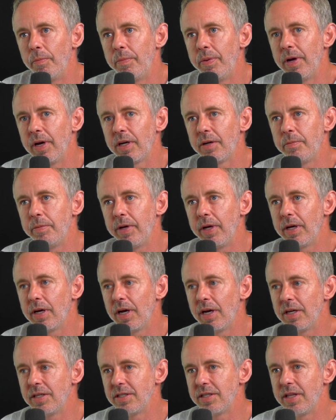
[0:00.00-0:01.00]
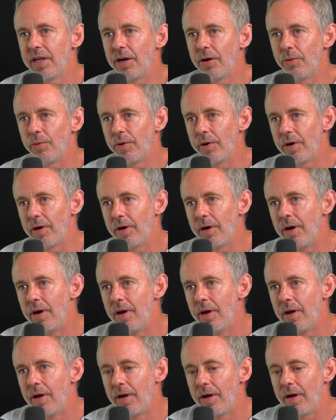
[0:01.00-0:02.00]
picked because there were
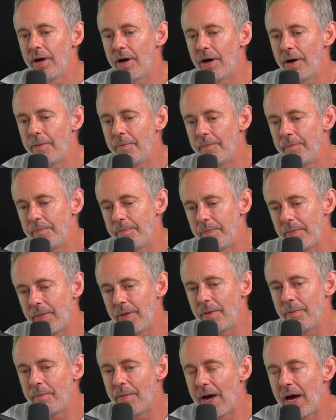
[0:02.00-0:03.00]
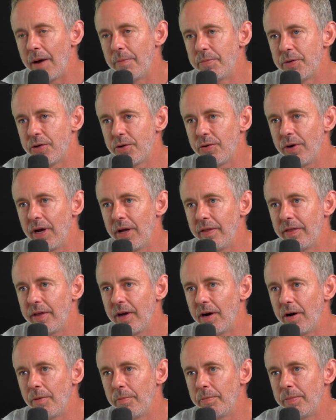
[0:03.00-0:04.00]
MAPS trained
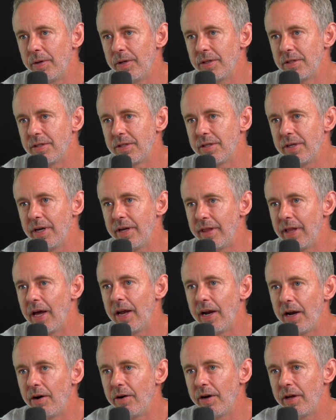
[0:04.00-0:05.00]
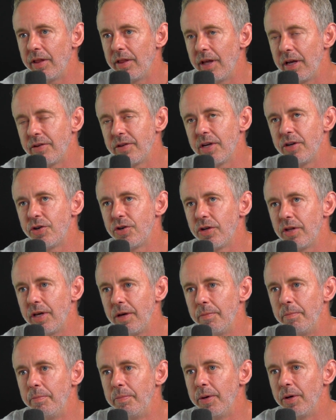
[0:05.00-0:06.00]
therapists in that area. They
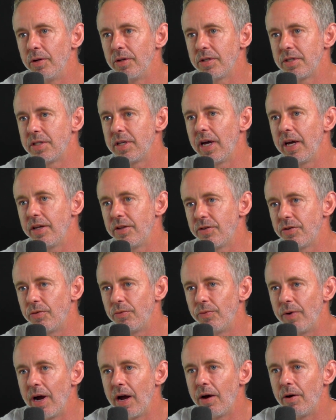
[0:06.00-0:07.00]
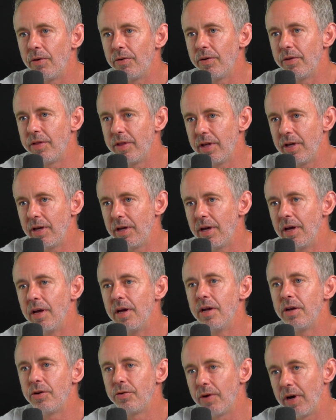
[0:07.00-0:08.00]
essentially built sites around the
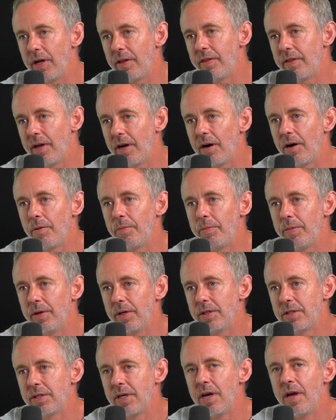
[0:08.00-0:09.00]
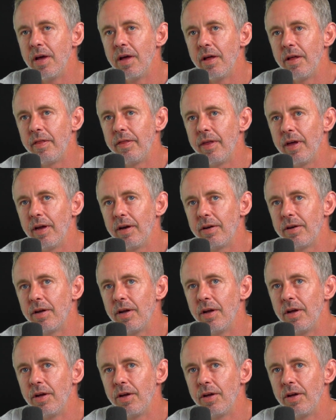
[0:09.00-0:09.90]
trained therapists that